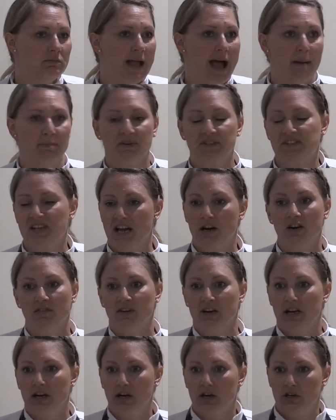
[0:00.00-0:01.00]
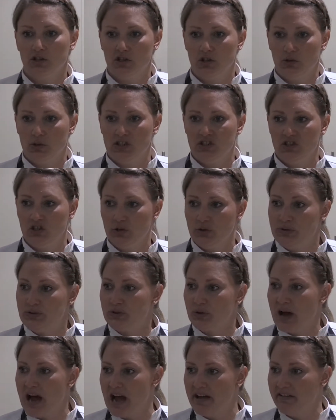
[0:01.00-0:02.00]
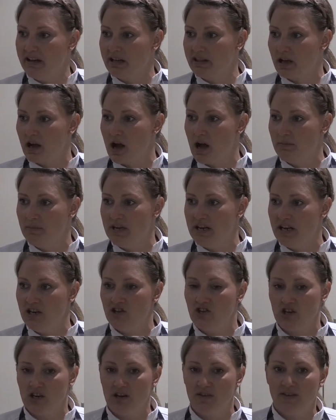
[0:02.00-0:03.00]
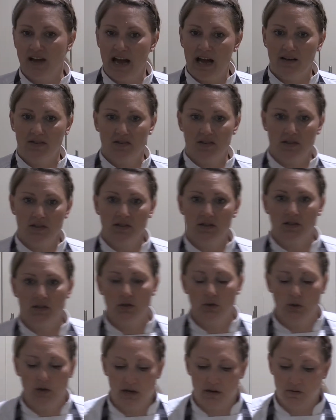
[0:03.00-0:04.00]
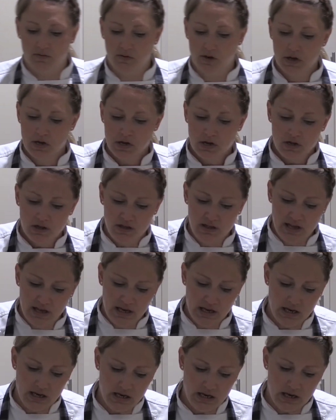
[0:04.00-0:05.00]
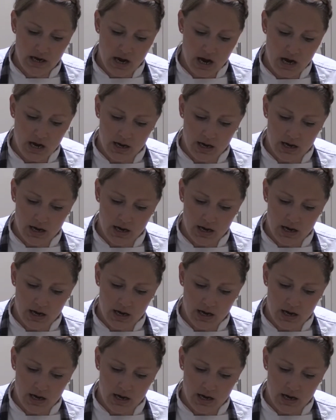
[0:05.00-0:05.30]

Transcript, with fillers: apple cider vinegar to it too. So I like the combination of acids to give the,